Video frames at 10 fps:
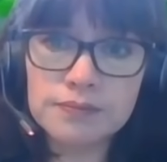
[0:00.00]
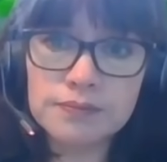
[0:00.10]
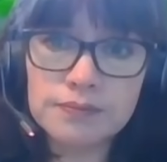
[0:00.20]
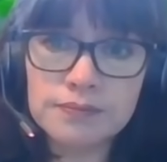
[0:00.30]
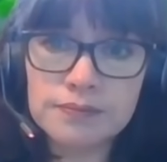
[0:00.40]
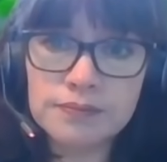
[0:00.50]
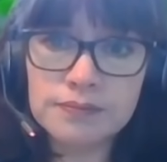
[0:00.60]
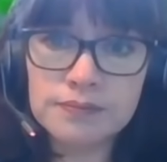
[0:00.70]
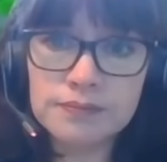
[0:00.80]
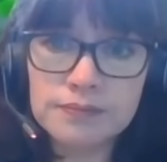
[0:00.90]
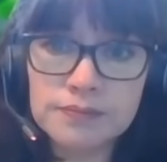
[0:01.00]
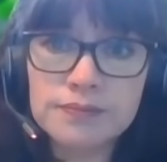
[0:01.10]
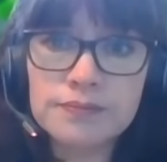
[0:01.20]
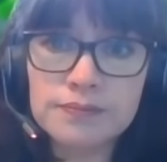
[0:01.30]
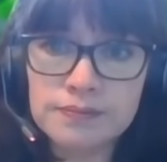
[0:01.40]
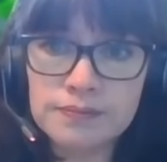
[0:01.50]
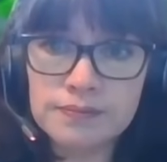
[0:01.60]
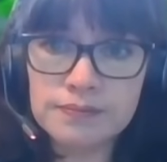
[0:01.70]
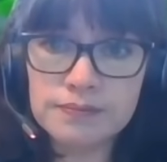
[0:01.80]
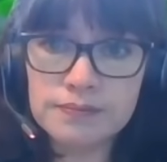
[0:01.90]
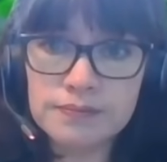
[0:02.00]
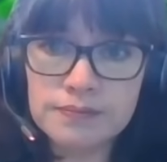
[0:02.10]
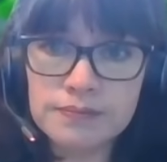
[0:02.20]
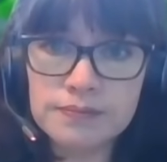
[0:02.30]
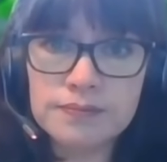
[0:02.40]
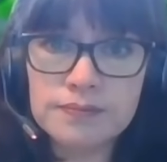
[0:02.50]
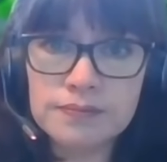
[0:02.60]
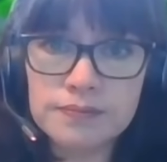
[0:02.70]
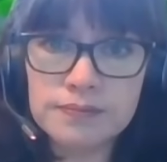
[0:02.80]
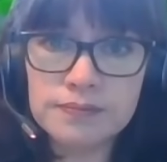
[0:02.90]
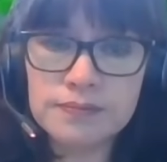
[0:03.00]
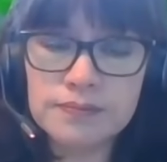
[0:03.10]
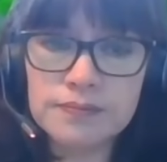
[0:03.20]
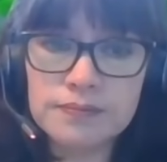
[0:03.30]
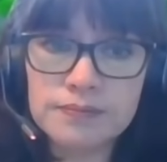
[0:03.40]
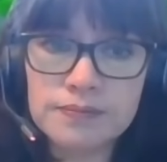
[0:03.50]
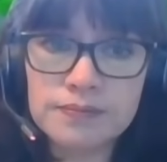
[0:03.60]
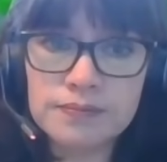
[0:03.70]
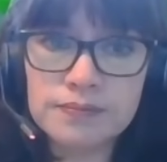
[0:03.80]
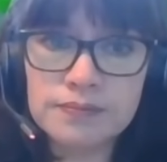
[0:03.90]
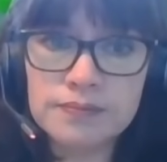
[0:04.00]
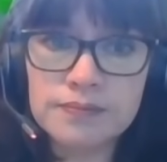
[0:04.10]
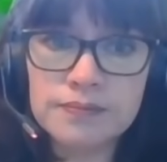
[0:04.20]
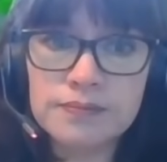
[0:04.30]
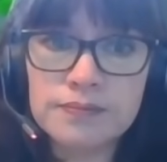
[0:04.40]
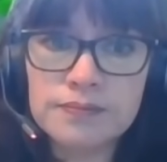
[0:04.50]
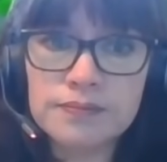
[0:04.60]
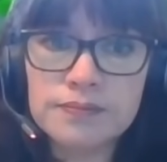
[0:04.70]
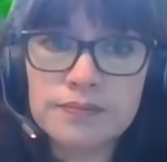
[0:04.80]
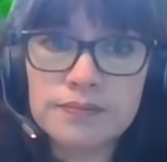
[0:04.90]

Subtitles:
(silent)